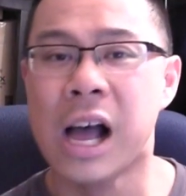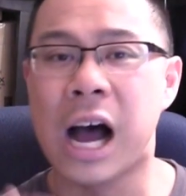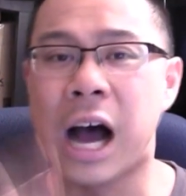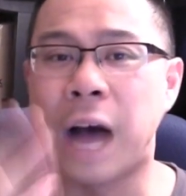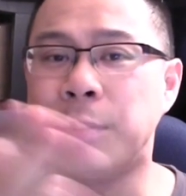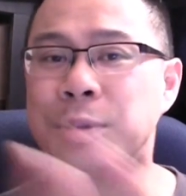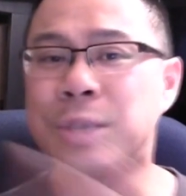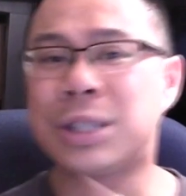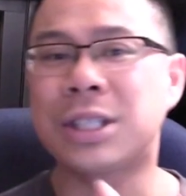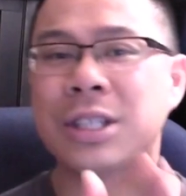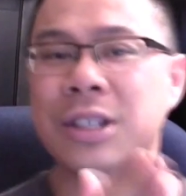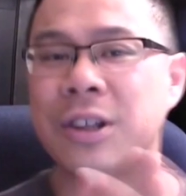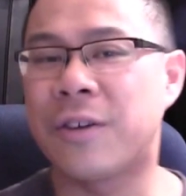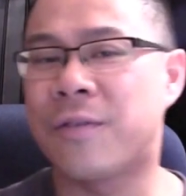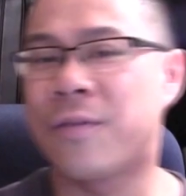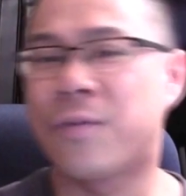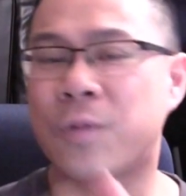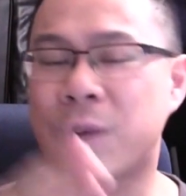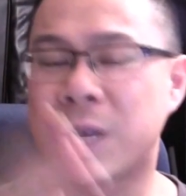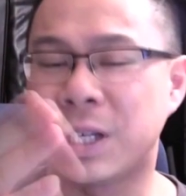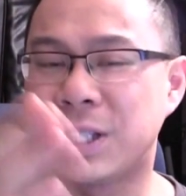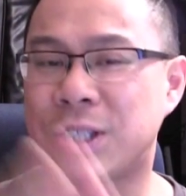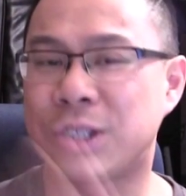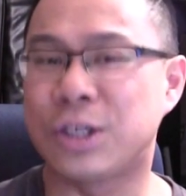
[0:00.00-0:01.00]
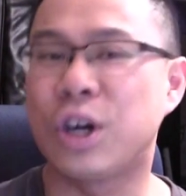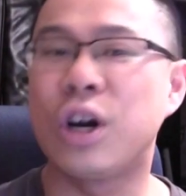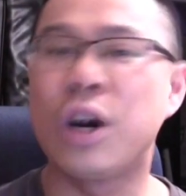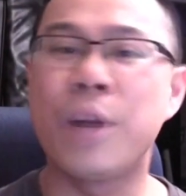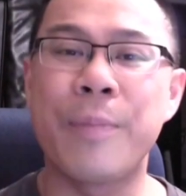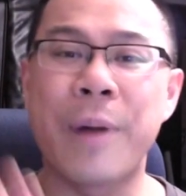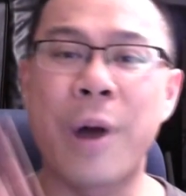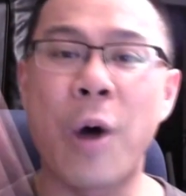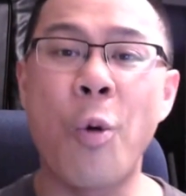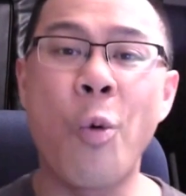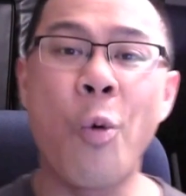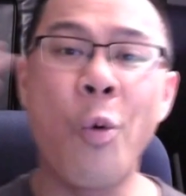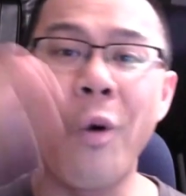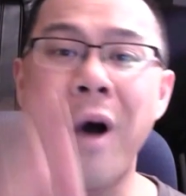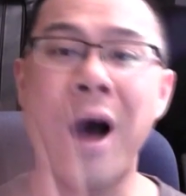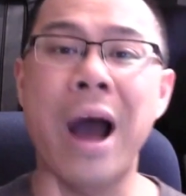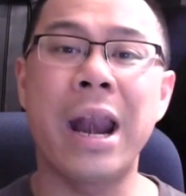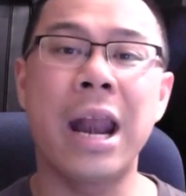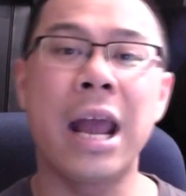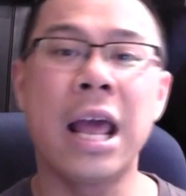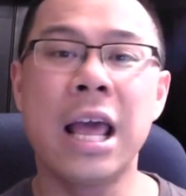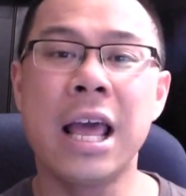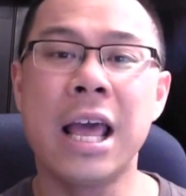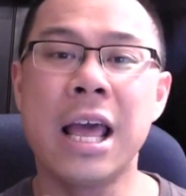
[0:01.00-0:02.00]
I'm just concerned about
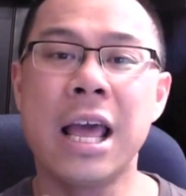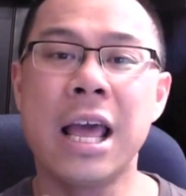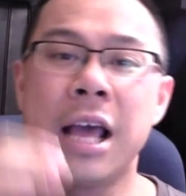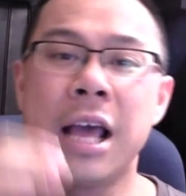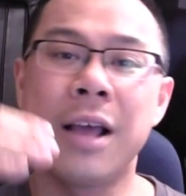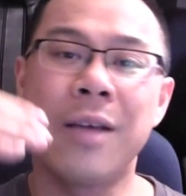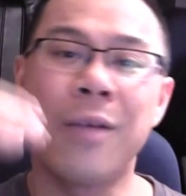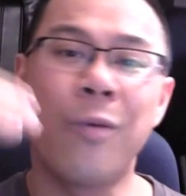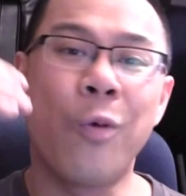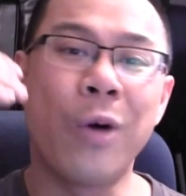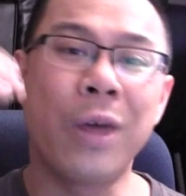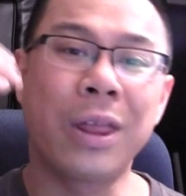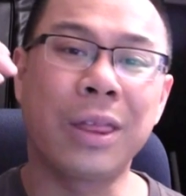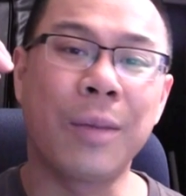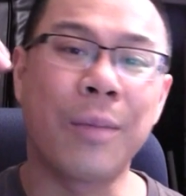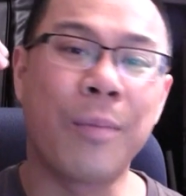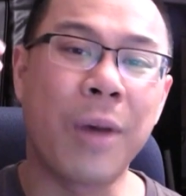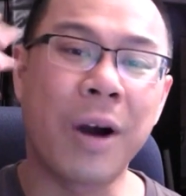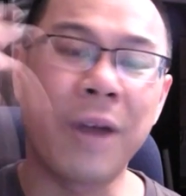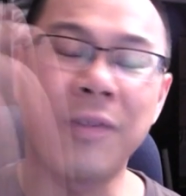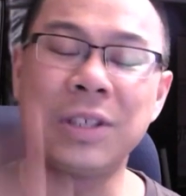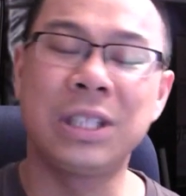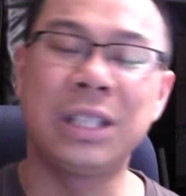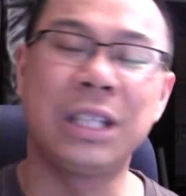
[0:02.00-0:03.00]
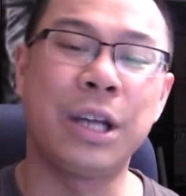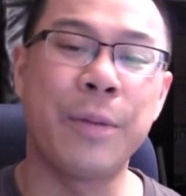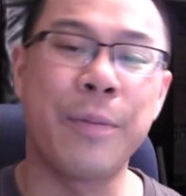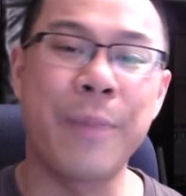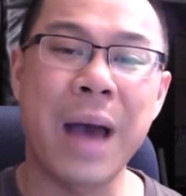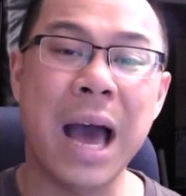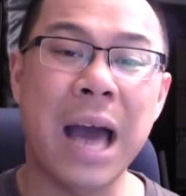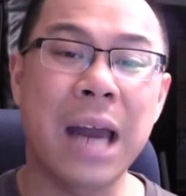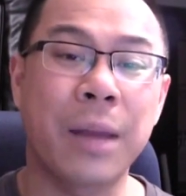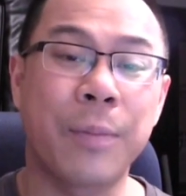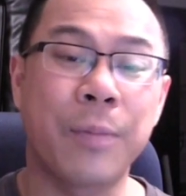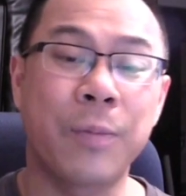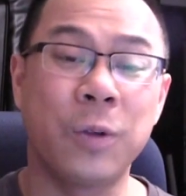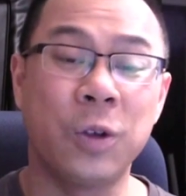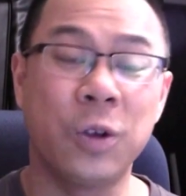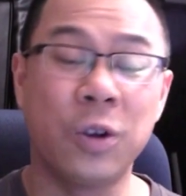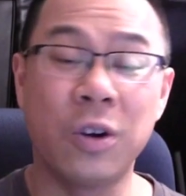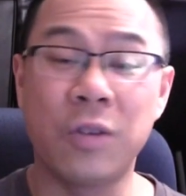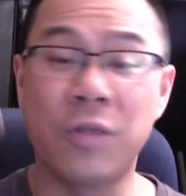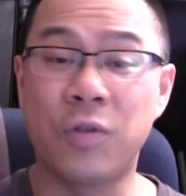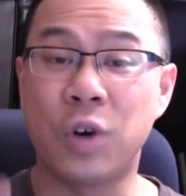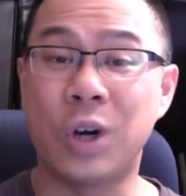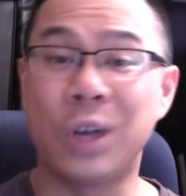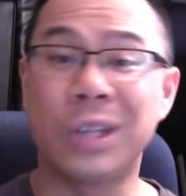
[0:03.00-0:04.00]
what the Marvel Cinematic
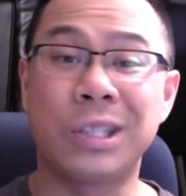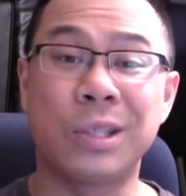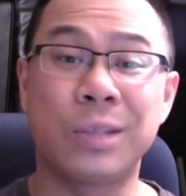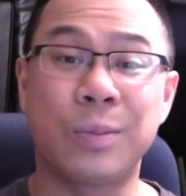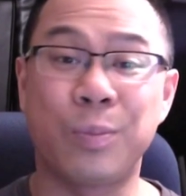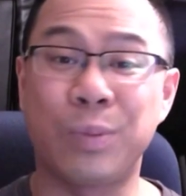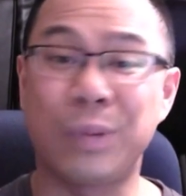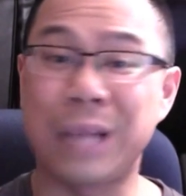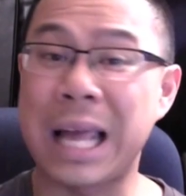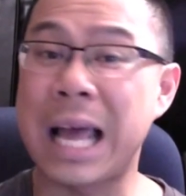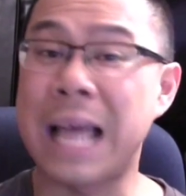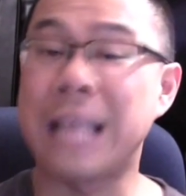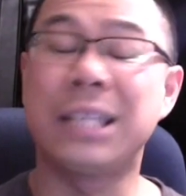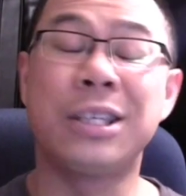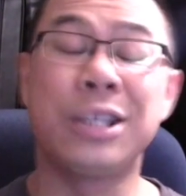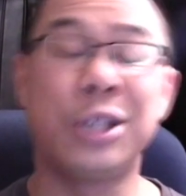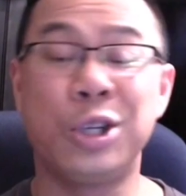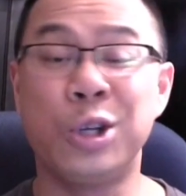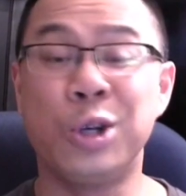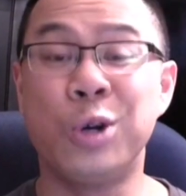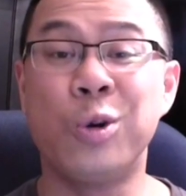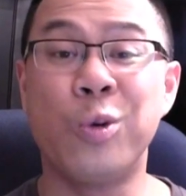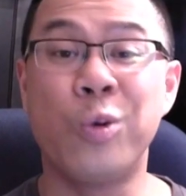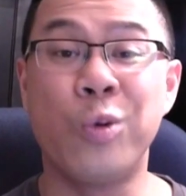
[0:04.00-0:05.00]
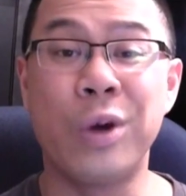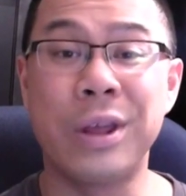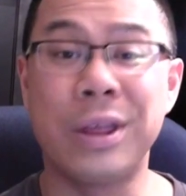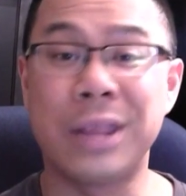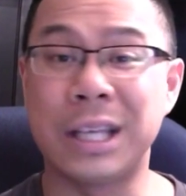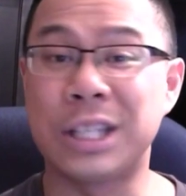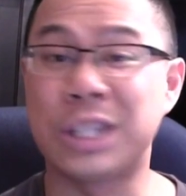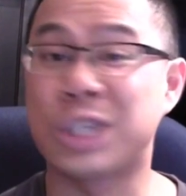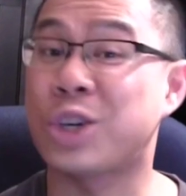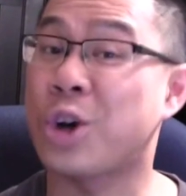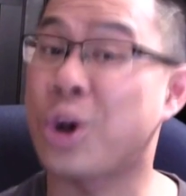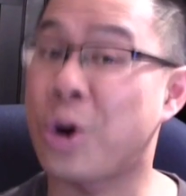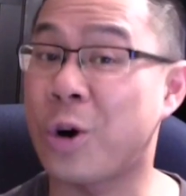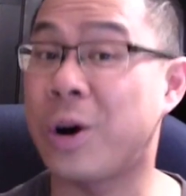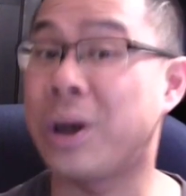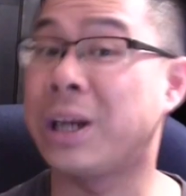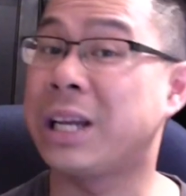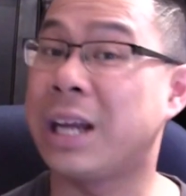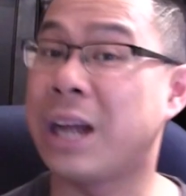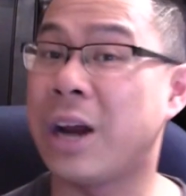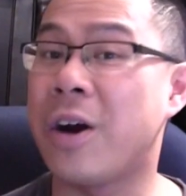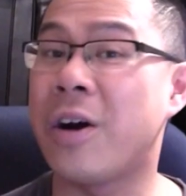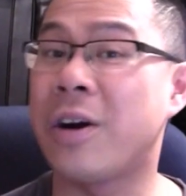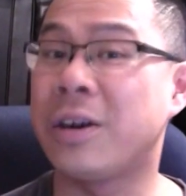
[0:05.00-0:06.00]
Universe plans to do with its
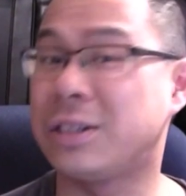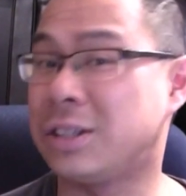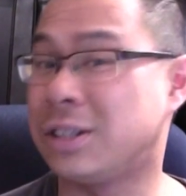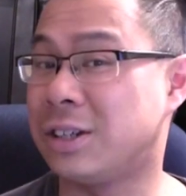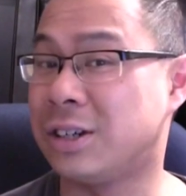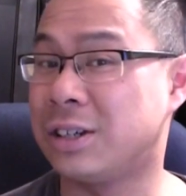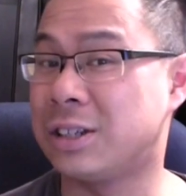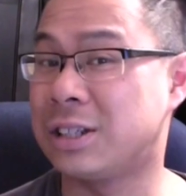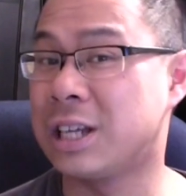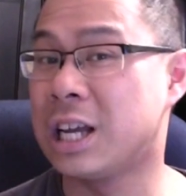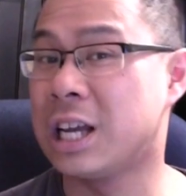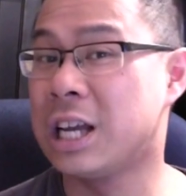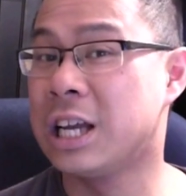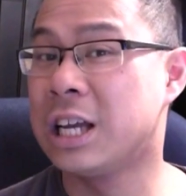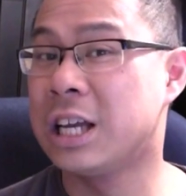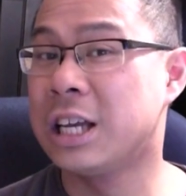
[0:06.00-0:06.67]
current characters.